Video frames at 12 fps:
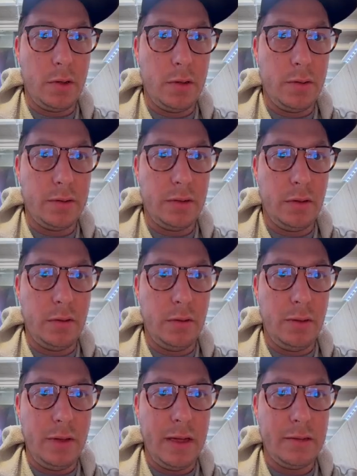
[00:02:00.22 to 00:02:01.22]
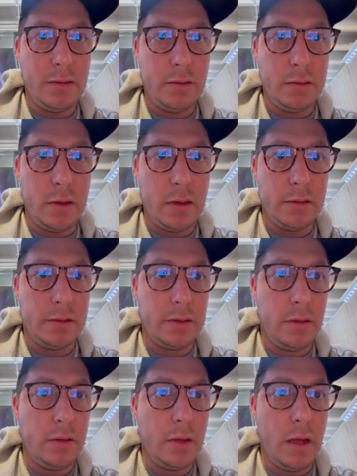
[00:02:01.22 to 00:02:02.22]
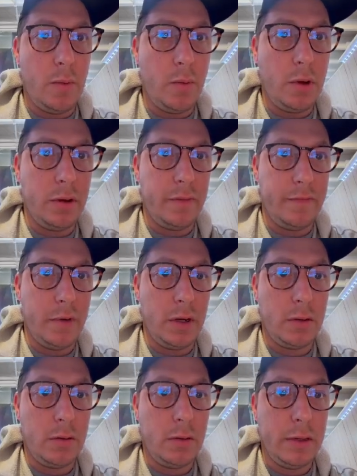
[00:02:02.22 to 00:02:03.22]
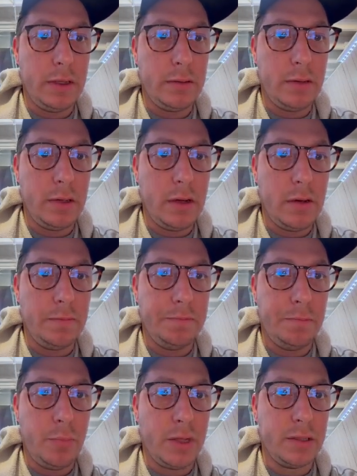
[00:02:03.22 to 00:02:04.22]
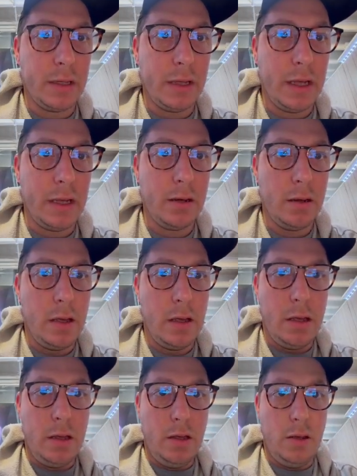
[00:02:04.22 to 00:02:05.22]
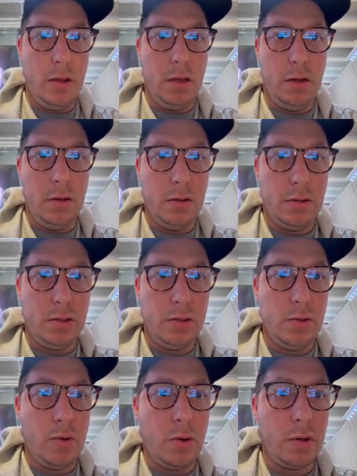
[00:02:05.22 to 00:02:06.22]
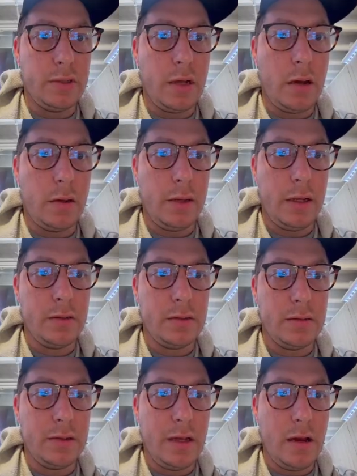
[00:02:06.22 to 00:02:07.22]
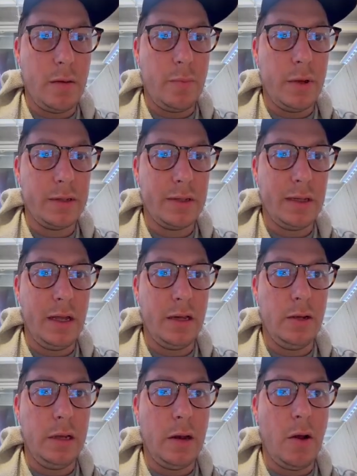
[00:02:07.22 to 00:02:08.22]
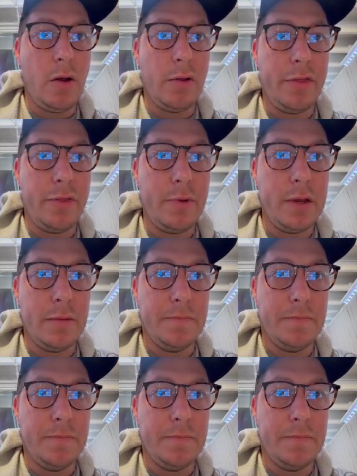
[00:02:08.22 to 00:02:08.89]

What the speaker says: do is turn the lasers on. So you got one vertical laser here, press it again. You get your two horizontal lasers there, press it again, you get all three,